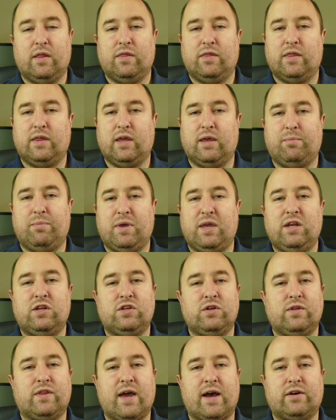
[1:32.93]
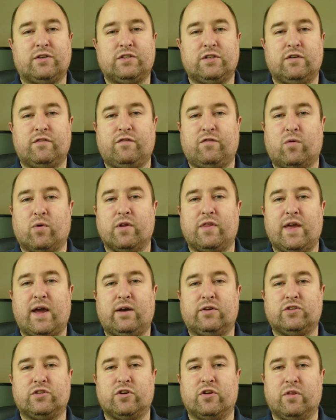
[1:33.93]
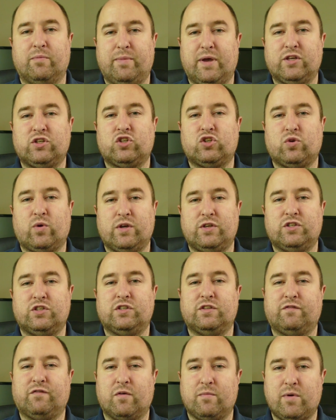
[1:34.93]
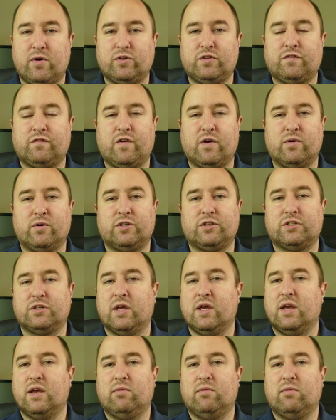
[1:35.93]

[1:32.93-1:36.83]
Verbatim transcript: The P2000 and 4000 are the best choices for most folks,